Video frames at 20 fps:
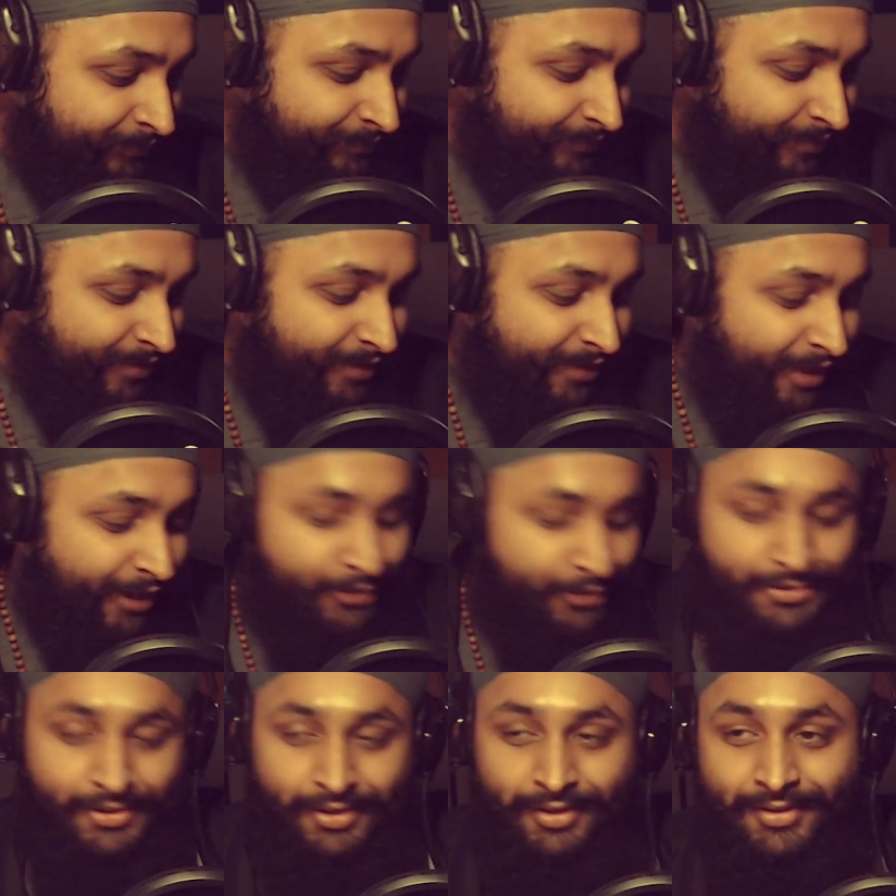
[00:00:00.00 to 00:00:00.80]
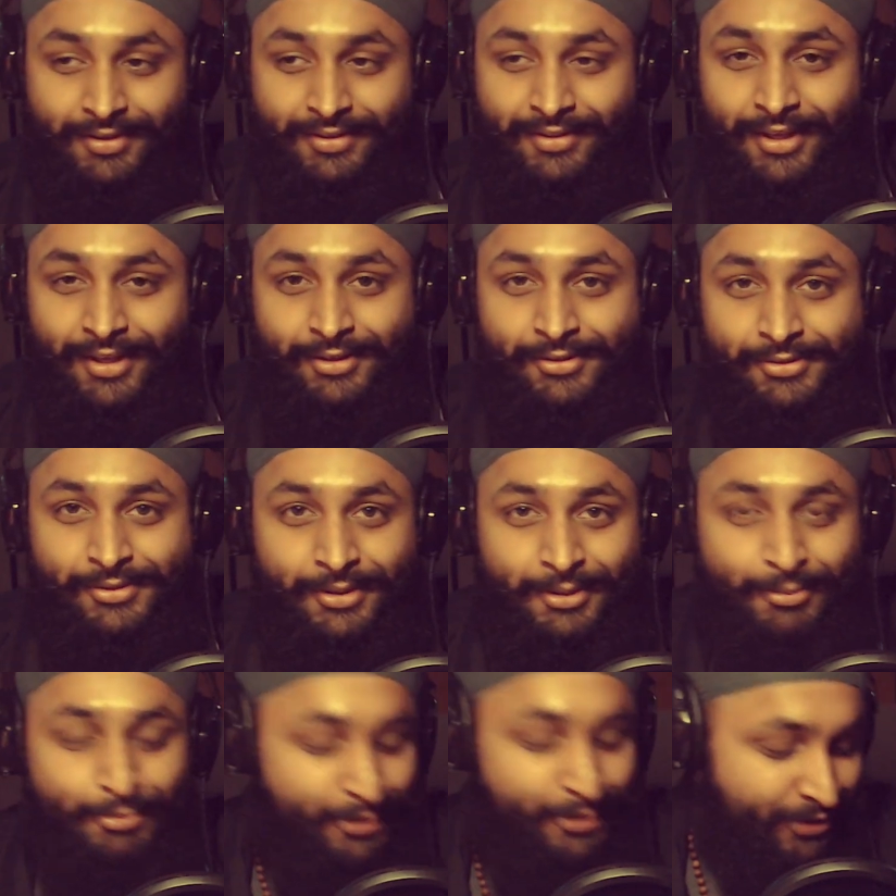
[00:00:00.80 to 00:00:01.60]
Sure. Thank you,
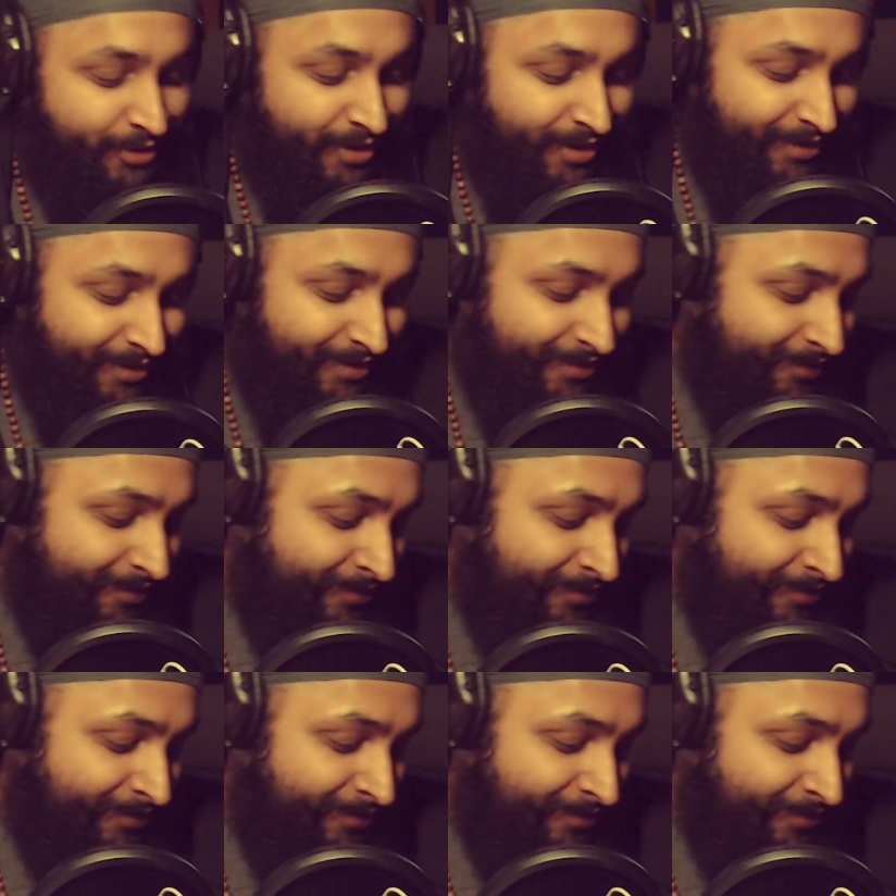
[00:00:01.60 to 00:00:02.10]
sir. Appreciate it.